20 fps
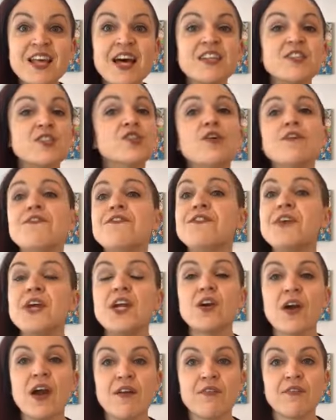let's, you'll
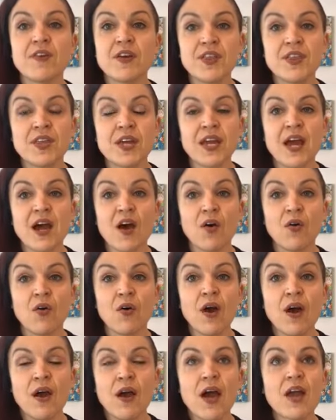figure everything out.
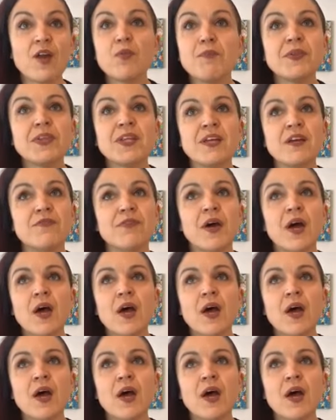I don't believe,